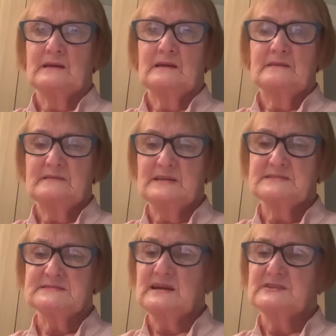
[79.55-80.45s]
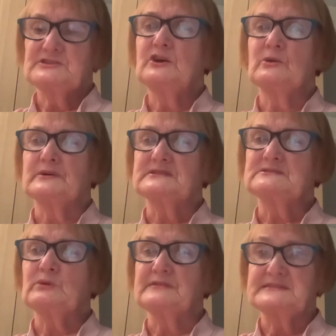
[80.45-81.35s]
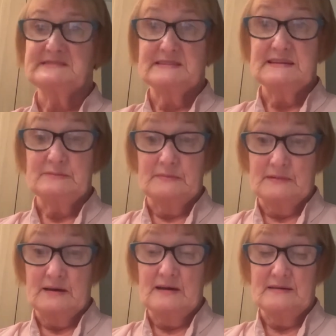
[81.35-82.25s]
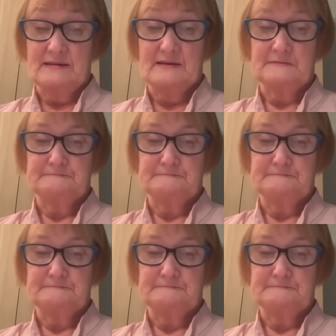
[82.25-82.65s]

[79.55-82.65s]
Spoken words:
Things aren't always what they seem, are they?